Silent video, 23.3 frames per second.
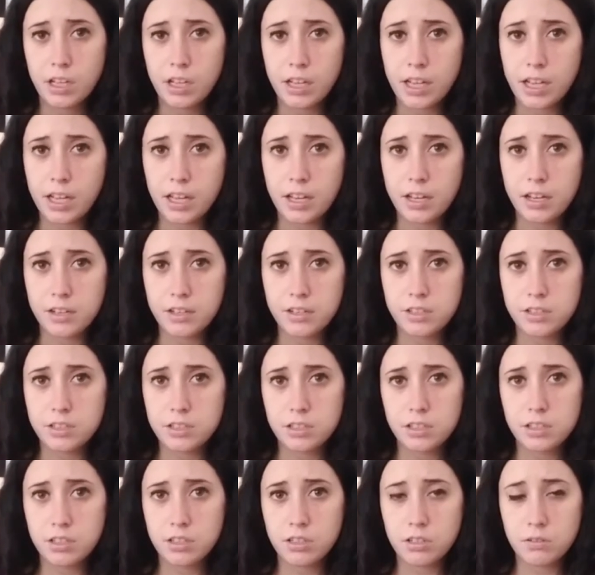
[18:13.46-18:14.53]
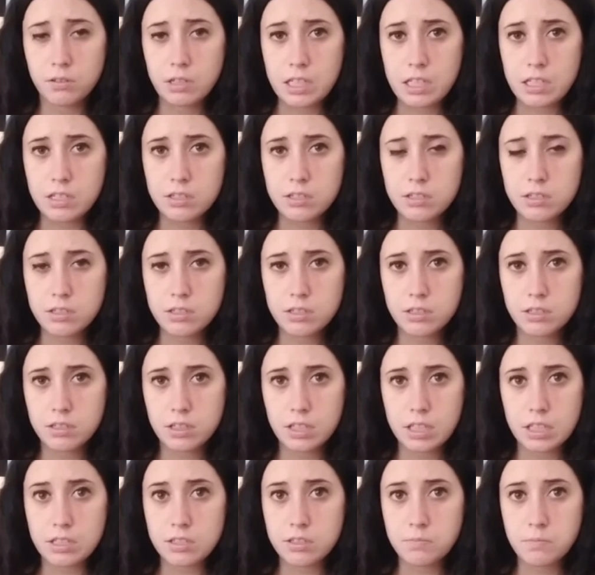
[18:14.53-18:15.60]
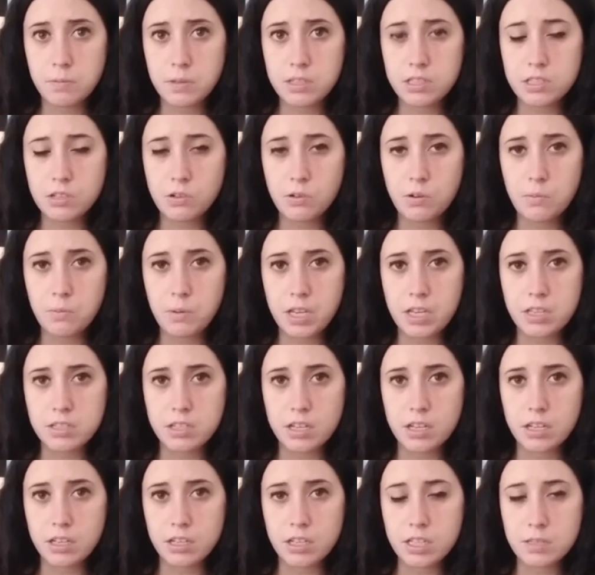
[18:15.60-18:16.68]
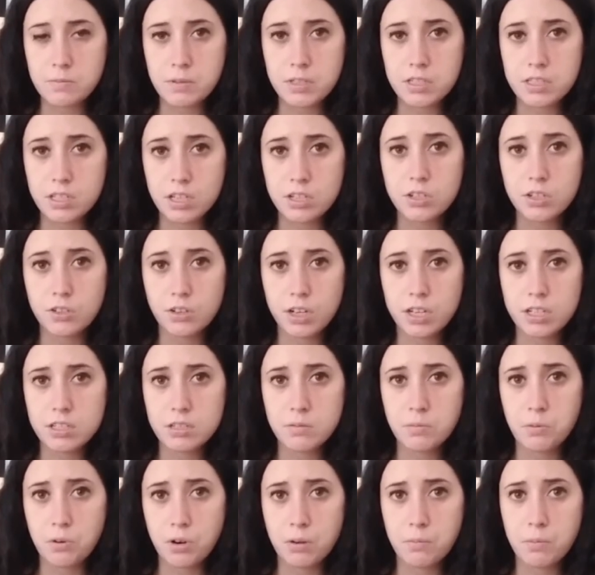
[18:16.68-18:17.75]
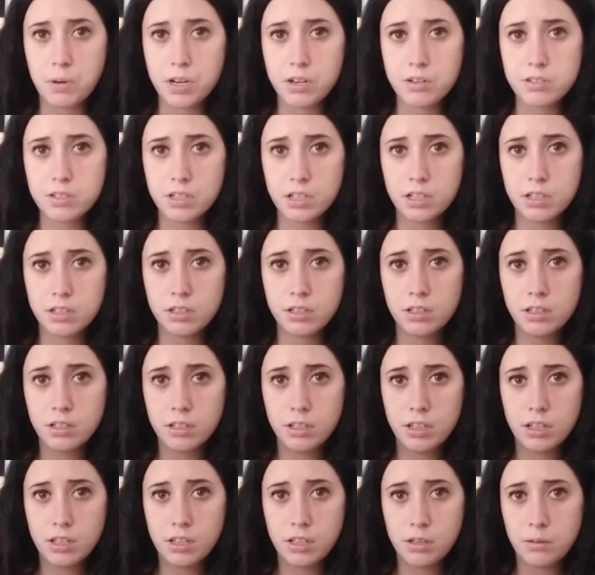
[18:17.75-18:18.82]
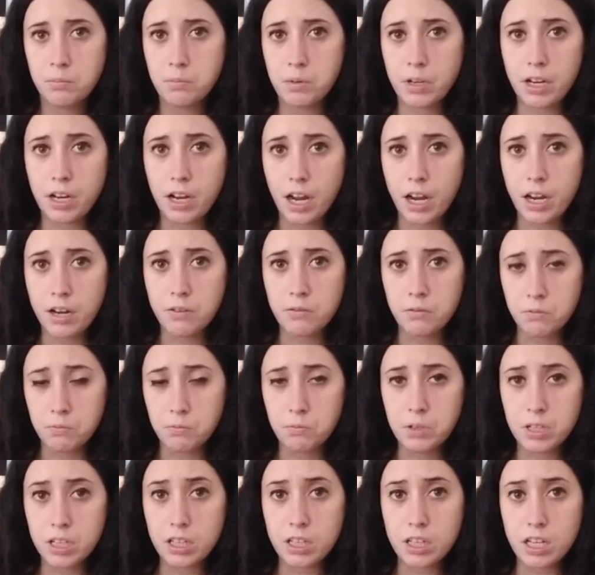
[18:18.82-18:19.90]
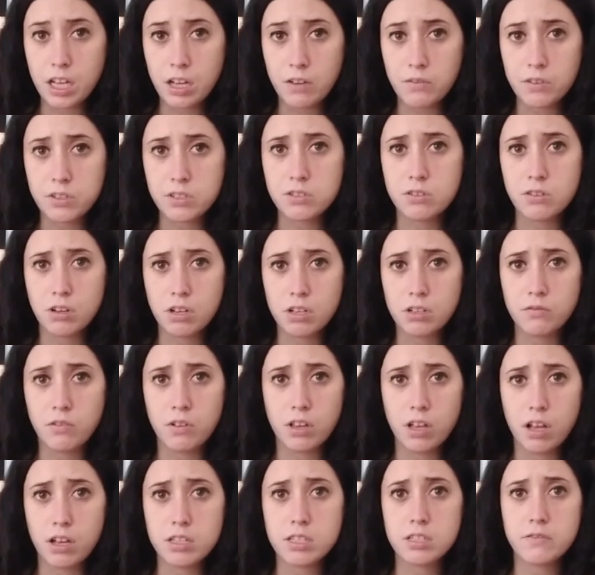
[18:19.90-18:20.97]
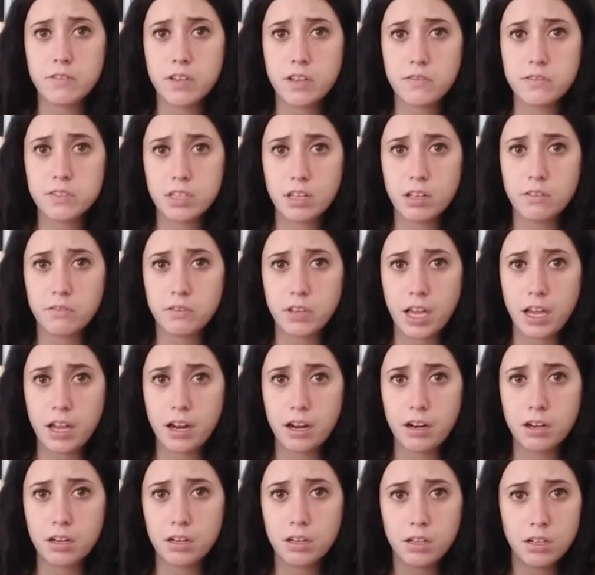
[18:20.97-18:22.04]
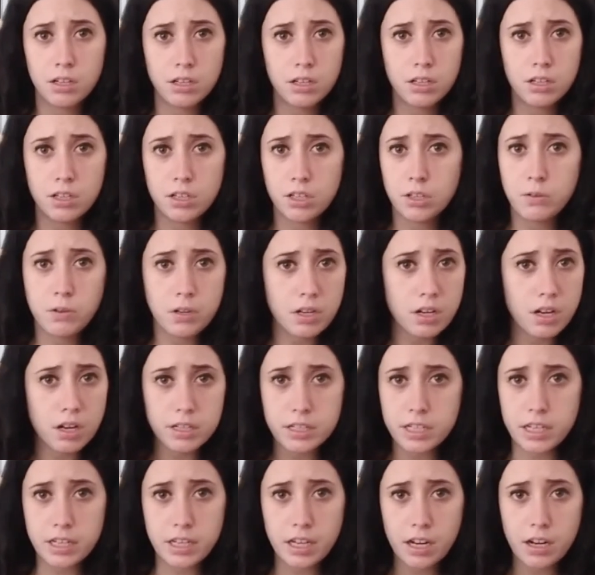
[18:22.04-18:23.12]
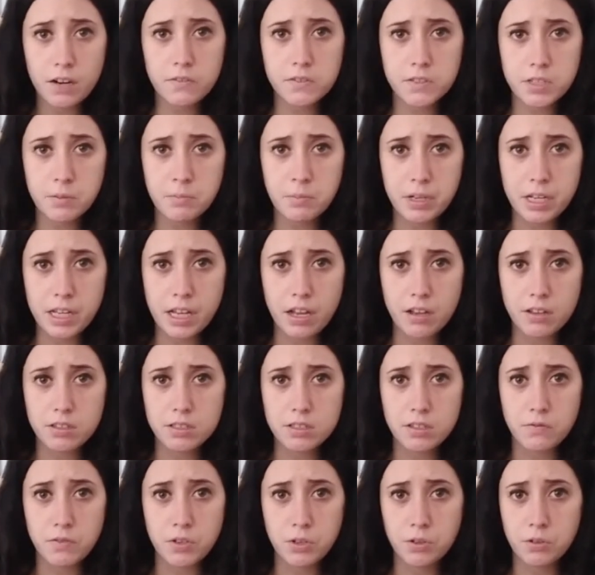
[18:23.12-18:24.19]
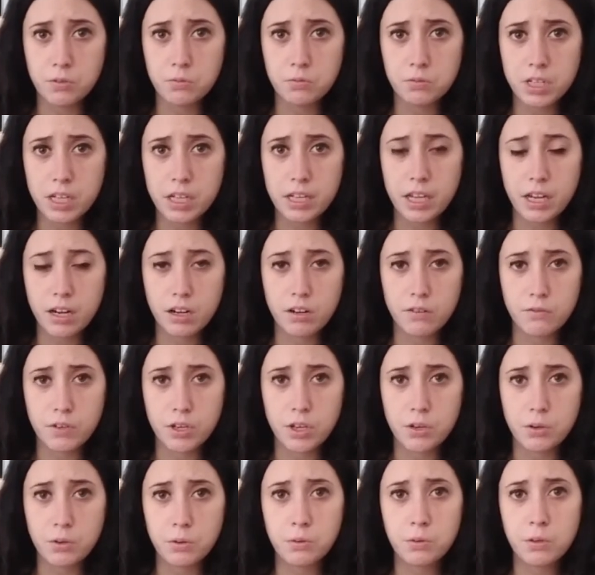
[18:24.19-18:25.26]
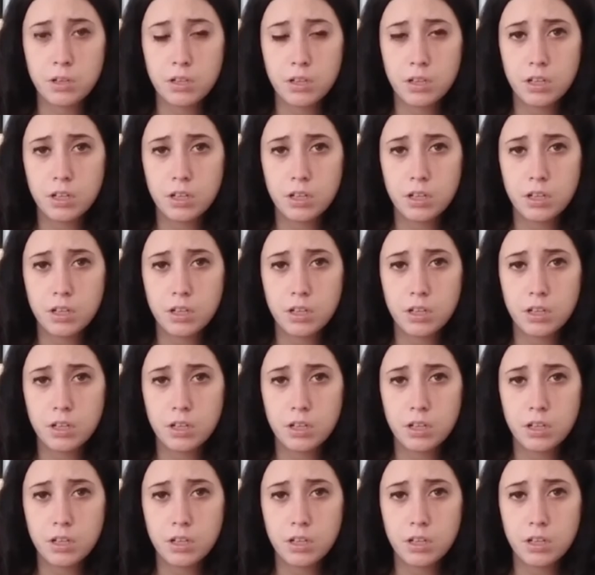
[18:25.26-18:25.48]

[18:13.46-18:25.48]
and you know, he's been so amazing, and he's been such a great support person. But I really have a strong philosophy of self-care. You cannot take care of somebody else if you don't take care of you.